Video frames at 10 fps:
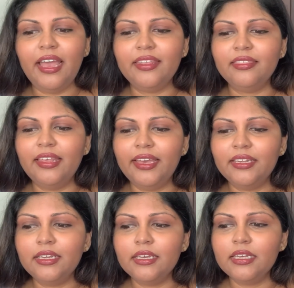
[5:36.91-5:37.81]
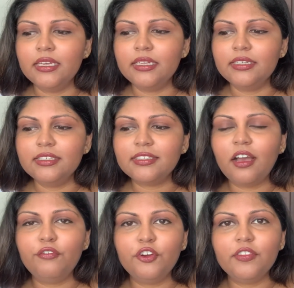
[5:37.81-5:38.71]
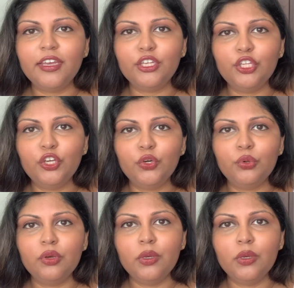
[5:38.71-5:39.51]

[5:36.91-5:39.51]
and then discover that, you know,